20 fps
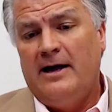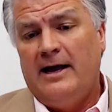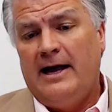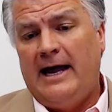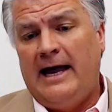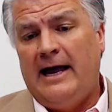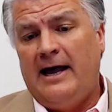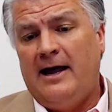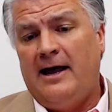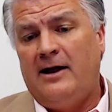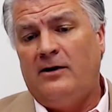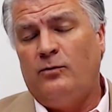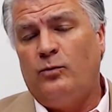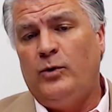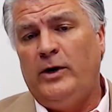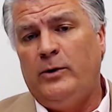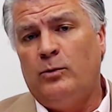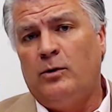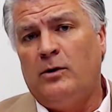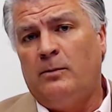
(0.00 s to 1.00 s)
and
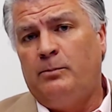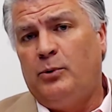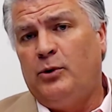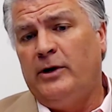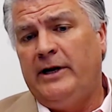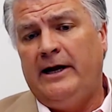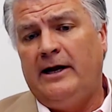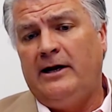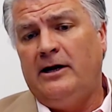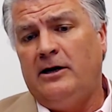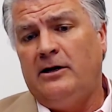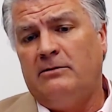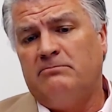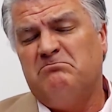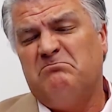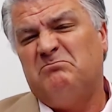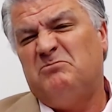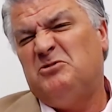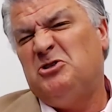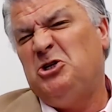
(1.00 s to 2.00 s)
we will put in
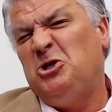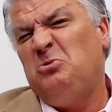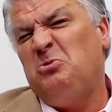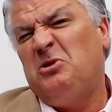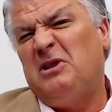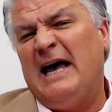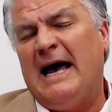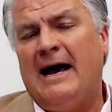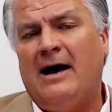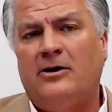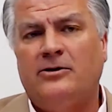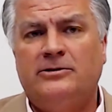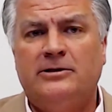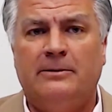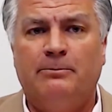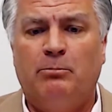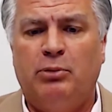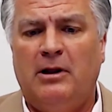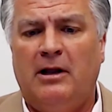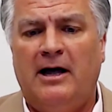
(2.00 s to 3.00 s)

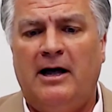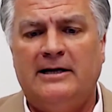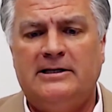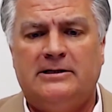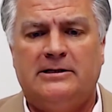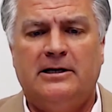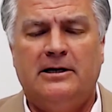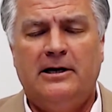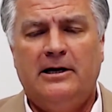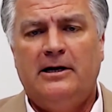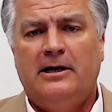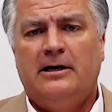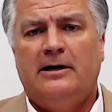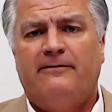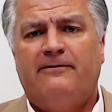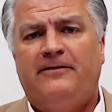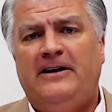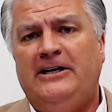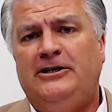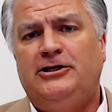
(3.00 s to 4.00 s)
2000 plus
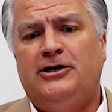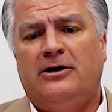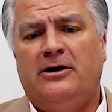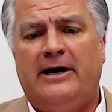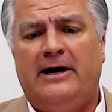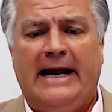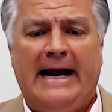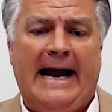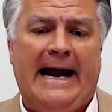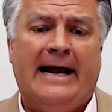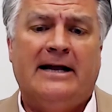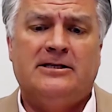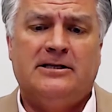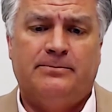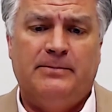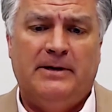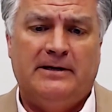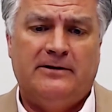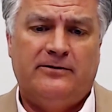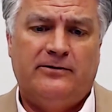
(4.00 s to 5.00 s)
feature
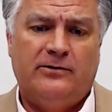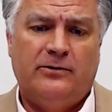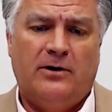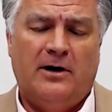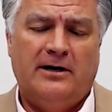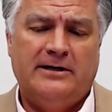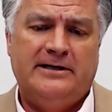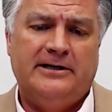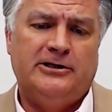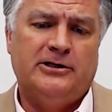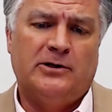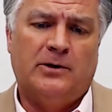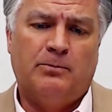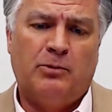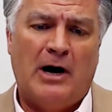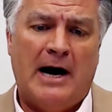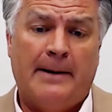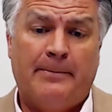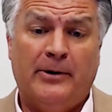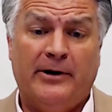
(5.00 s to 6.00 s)
enhancements to our digital
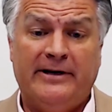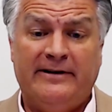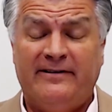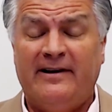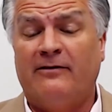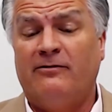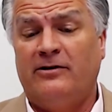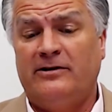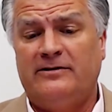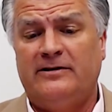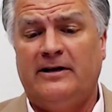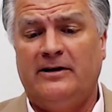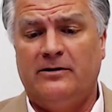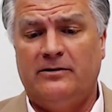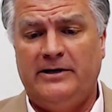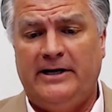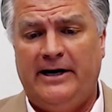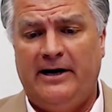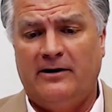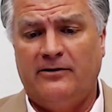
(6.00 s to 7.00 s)
properties every single
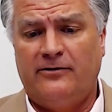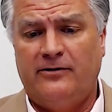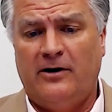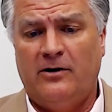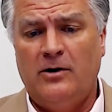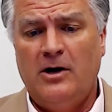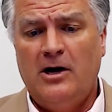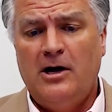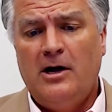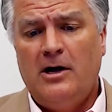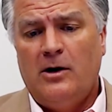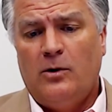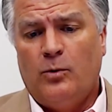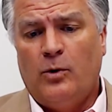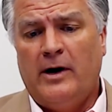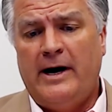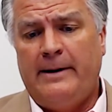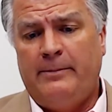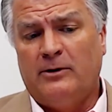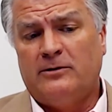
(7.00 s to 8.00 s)
year so
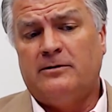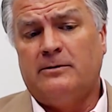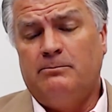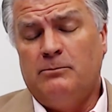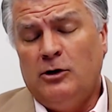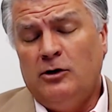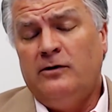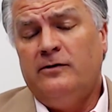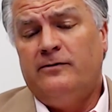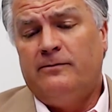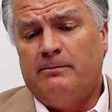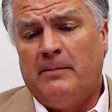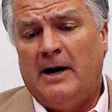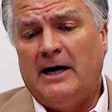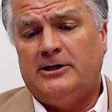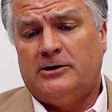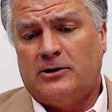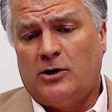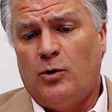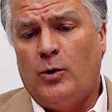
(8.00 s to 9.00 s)
we're able to move
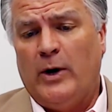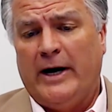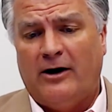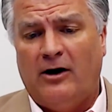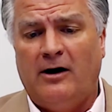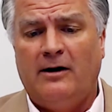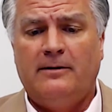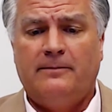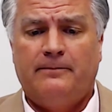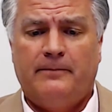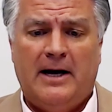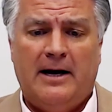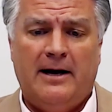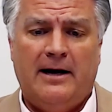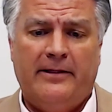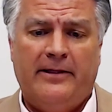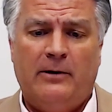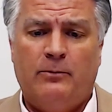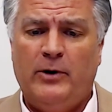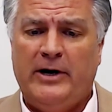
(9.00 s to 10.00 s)
much quicker uh,
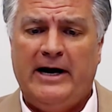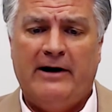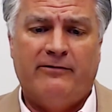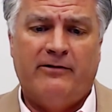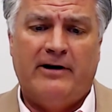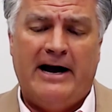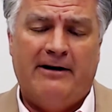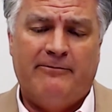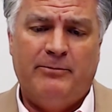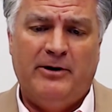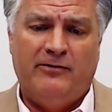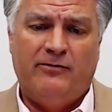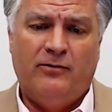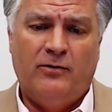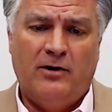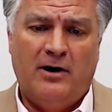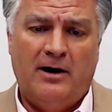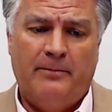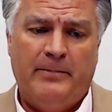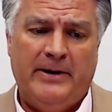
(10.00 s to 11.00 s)
than we ever have
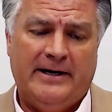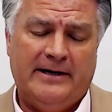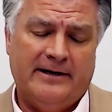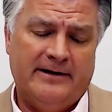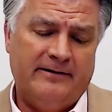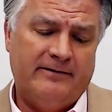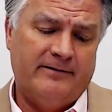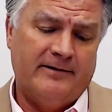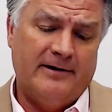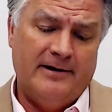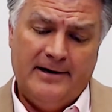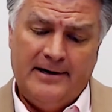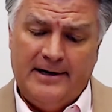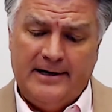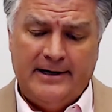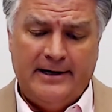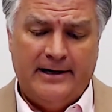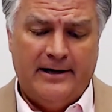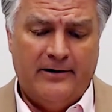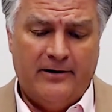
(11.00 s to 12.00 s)
before because
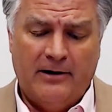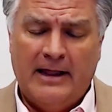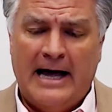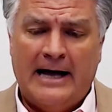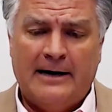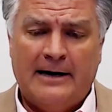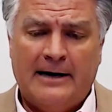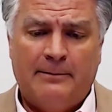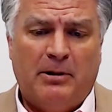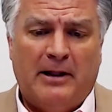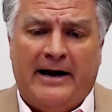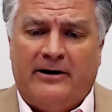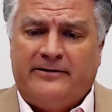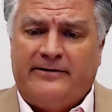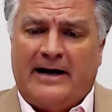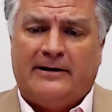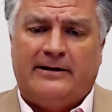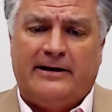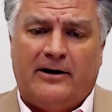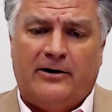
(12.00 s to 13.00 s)
you know there are a lot of players
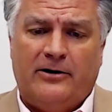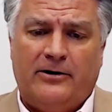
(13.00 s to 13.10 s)
out there who